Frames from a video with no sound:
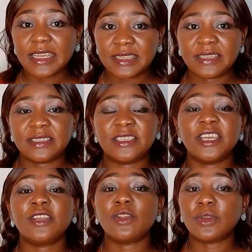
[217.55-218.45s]
it is
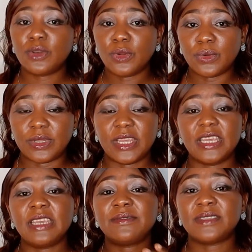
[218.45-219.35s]
still not known
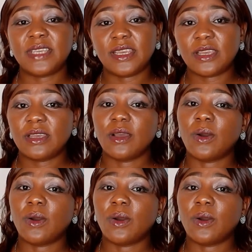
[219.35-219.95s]
if zinc